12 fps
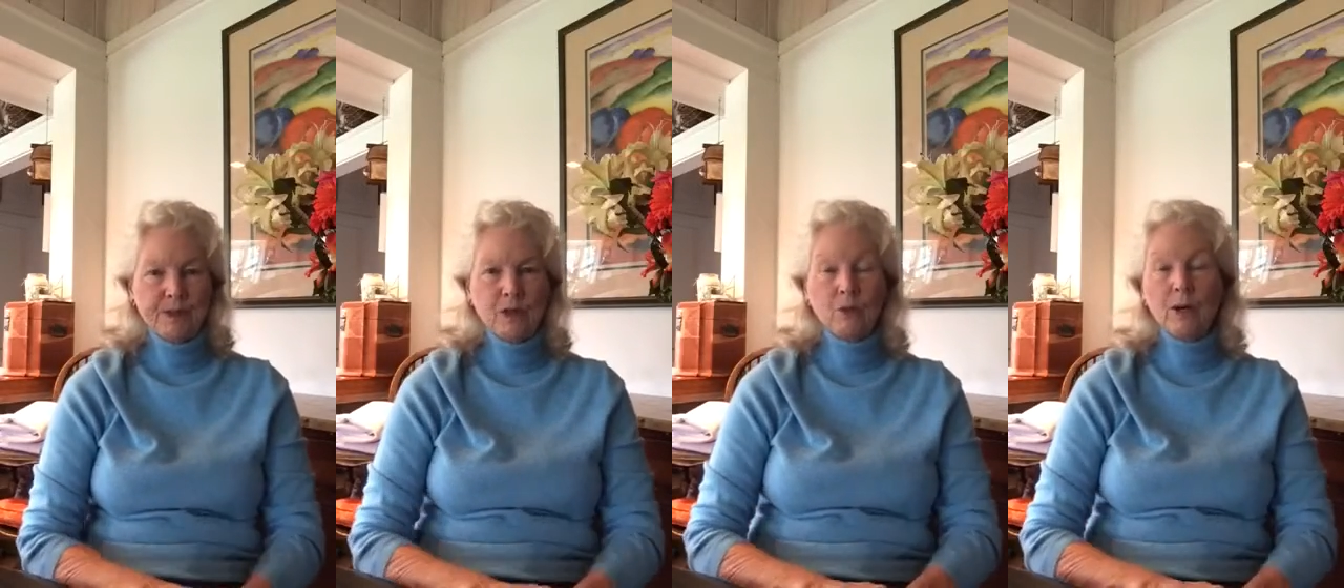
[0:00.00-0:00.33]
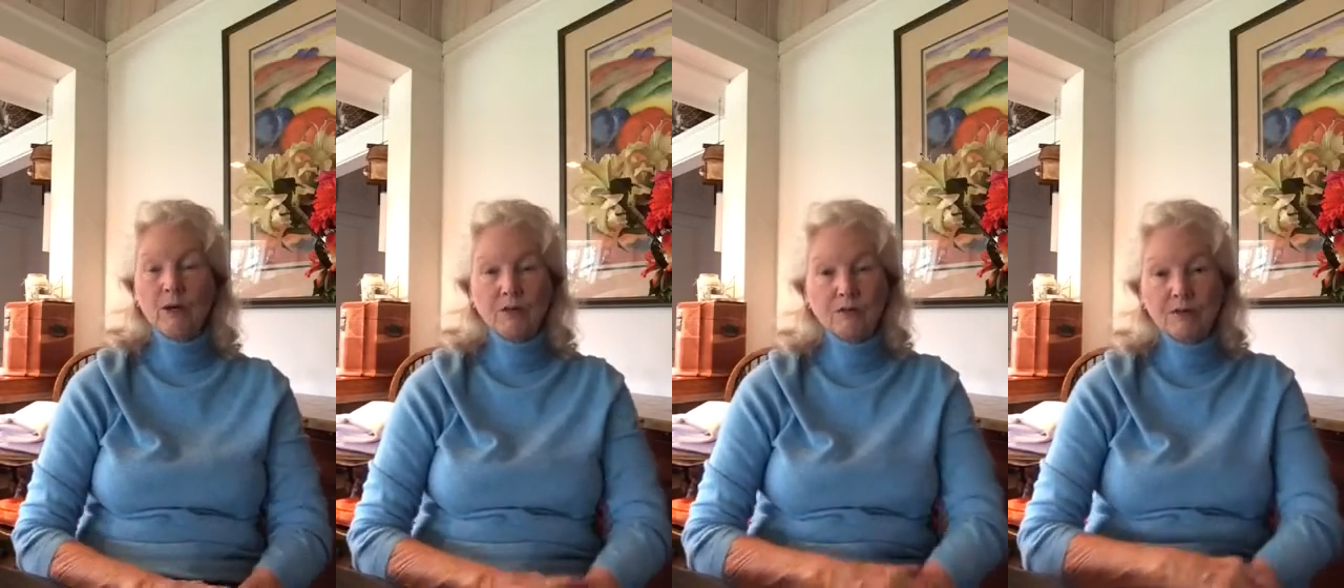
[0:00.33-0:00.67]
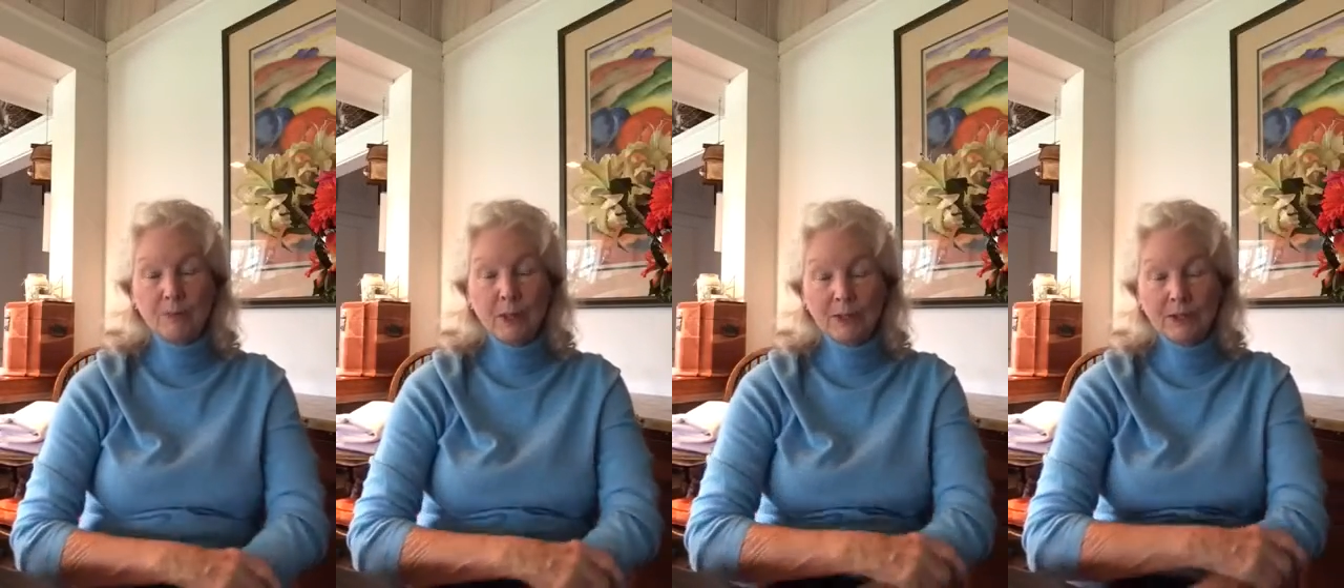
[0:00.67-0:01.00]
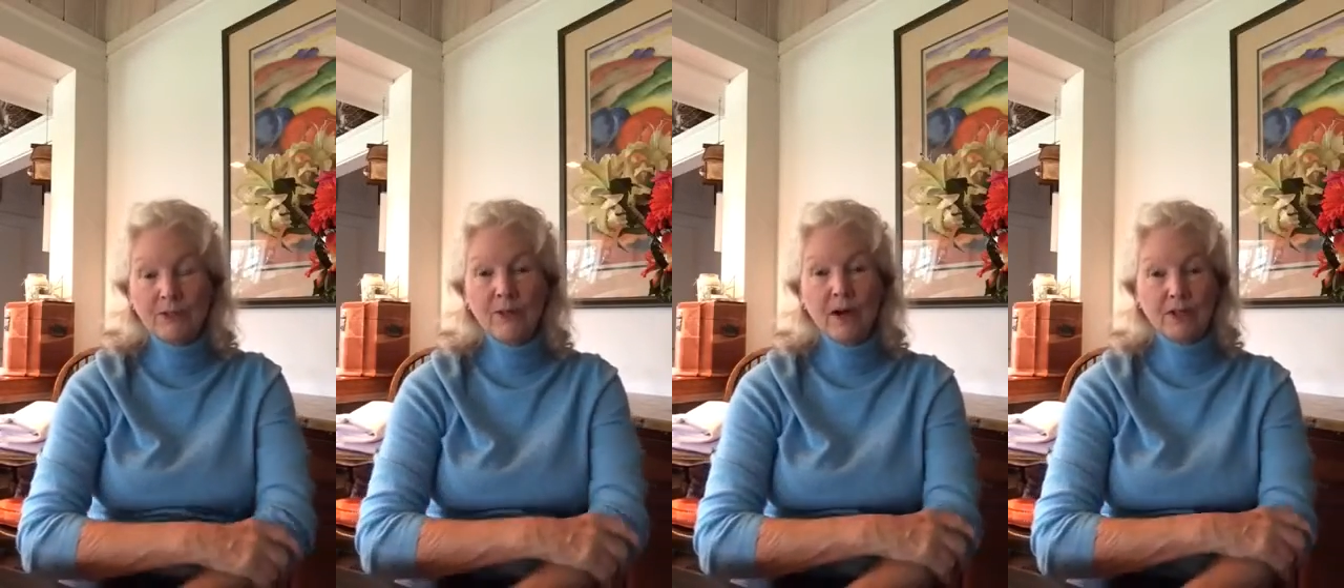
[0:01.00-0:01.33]
They're well
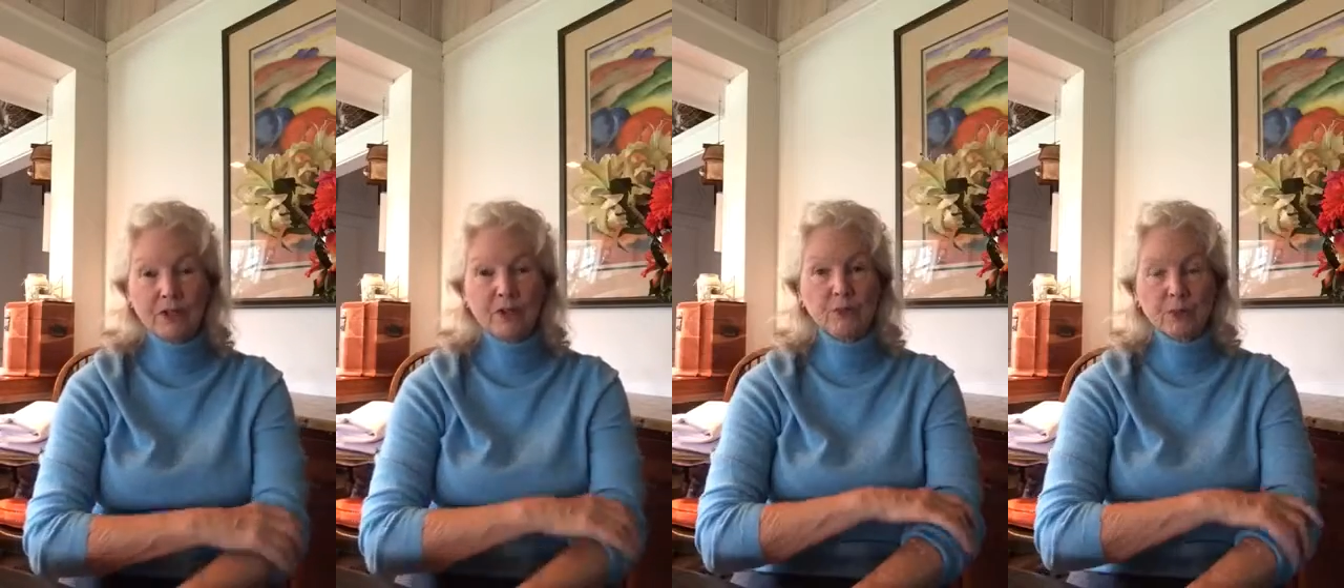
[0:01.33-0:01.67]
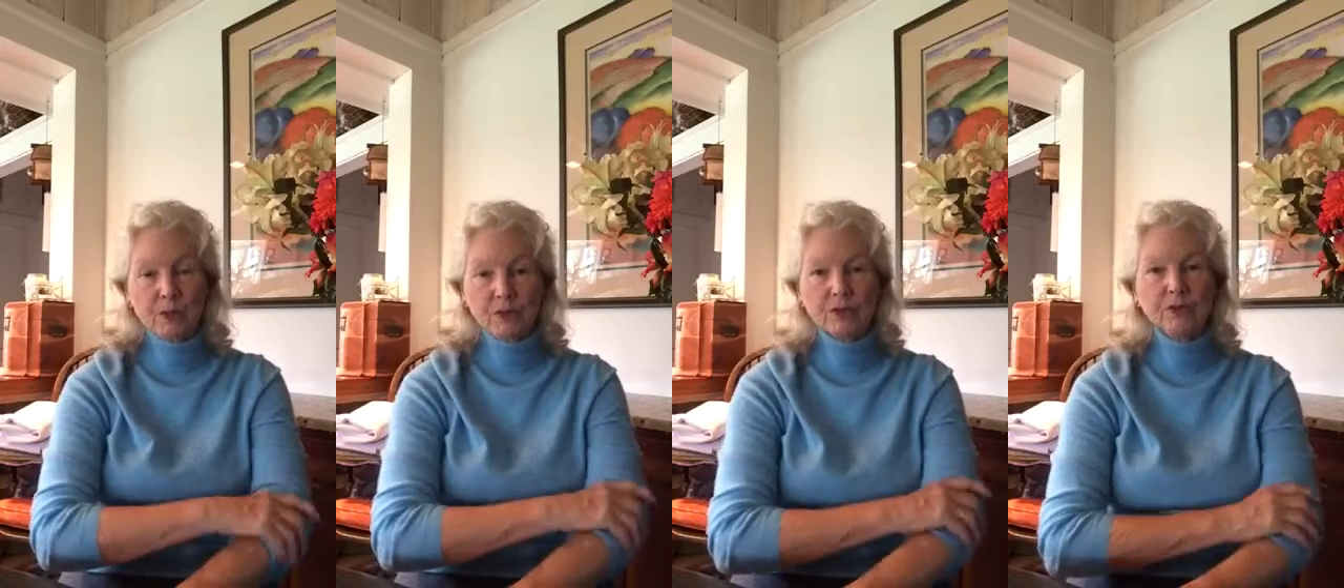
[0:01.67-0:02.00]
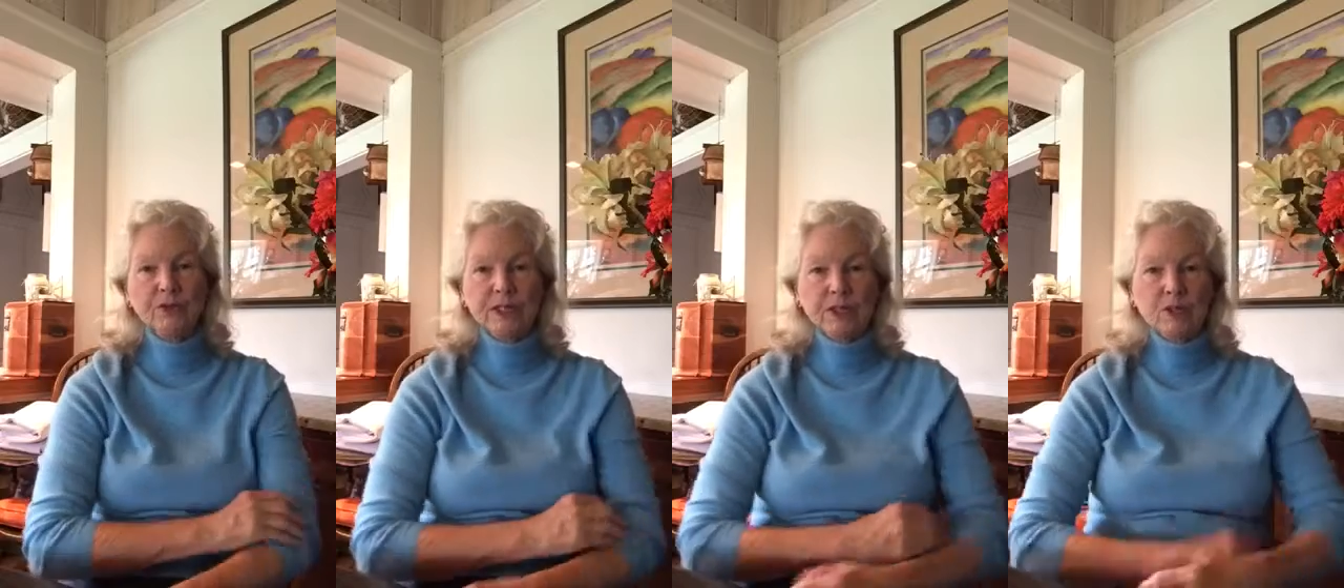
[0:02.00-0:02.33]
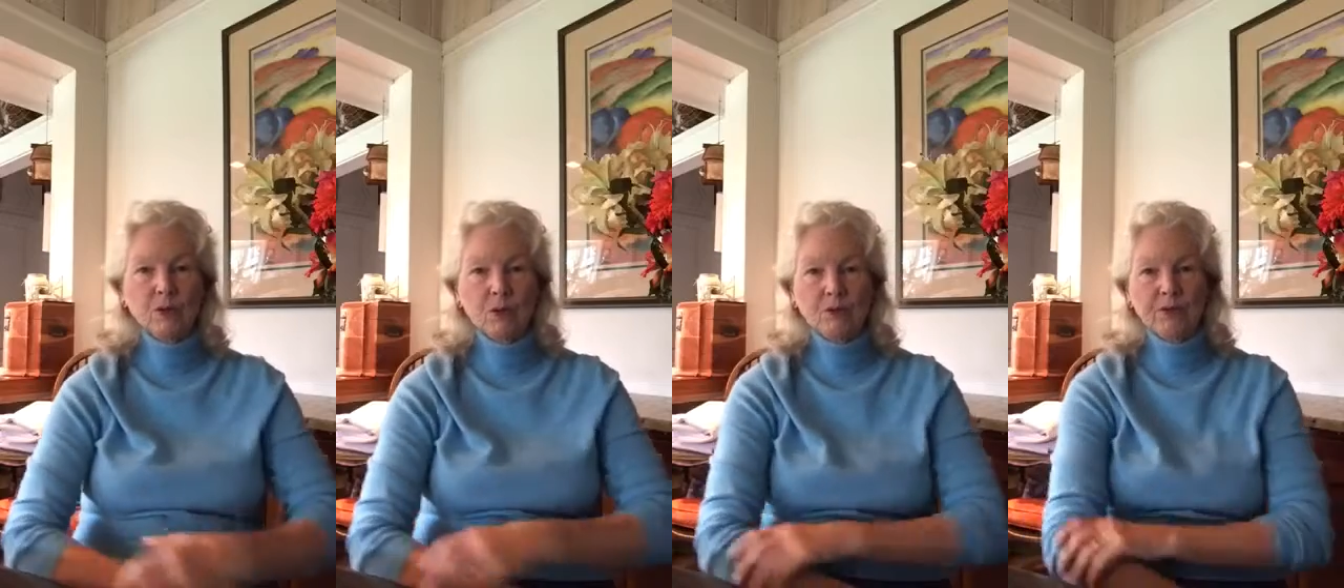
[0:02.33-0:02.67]
defined in your book. You do need to
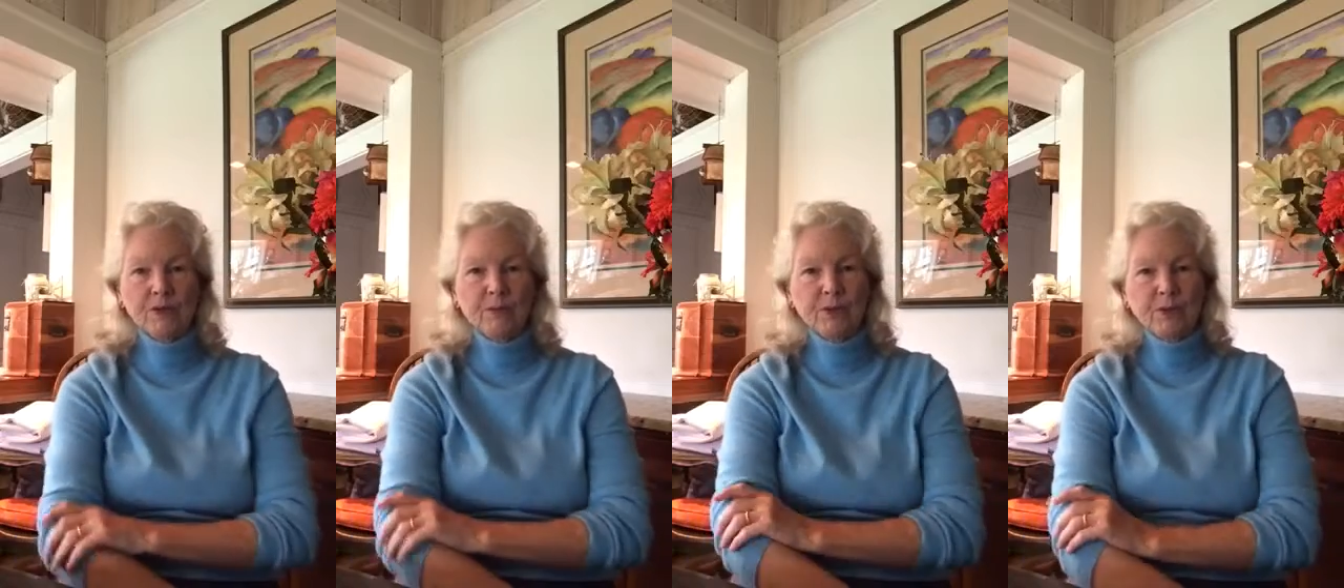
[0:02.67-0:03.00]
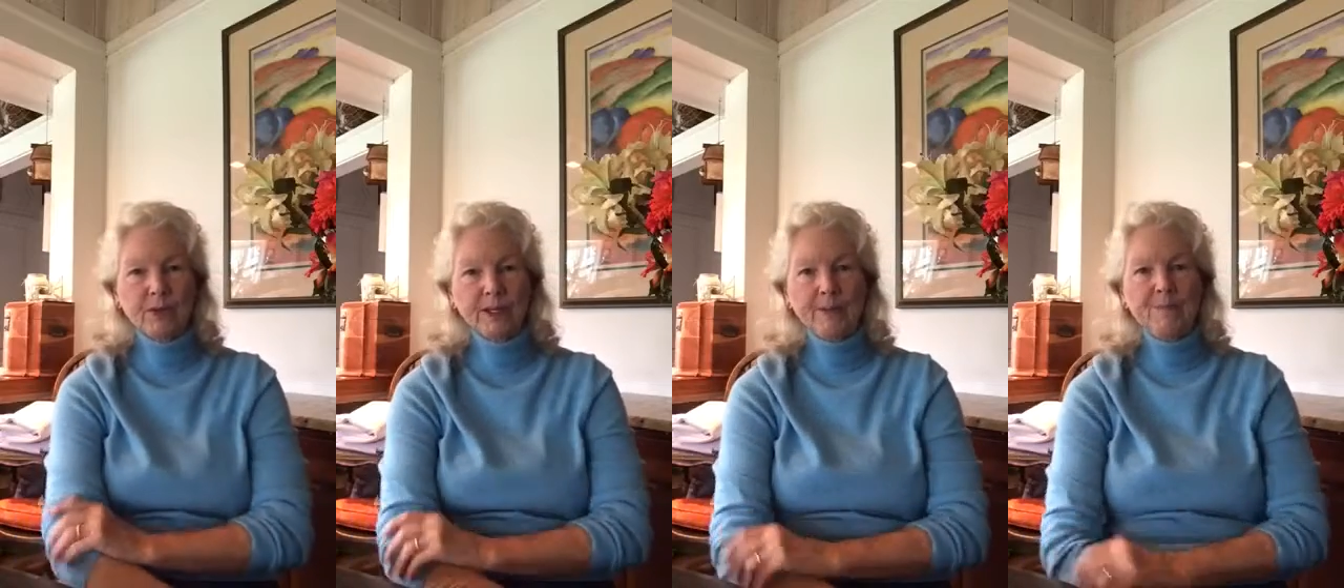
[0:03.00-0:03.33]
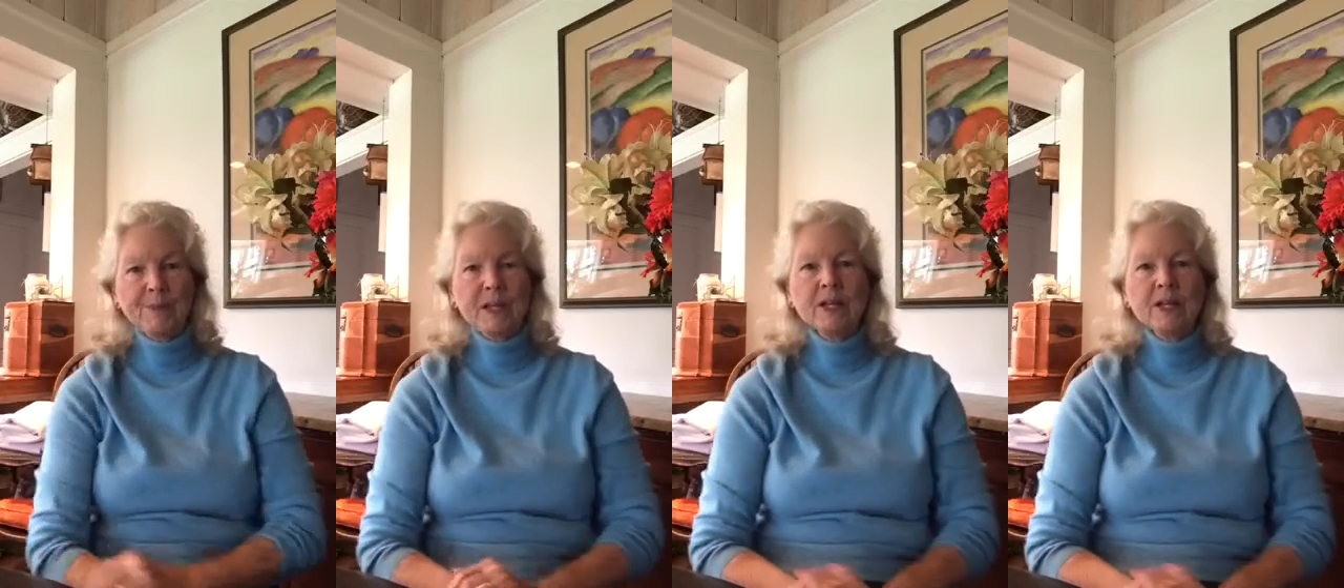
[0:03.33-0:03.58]
go over them thoroughly.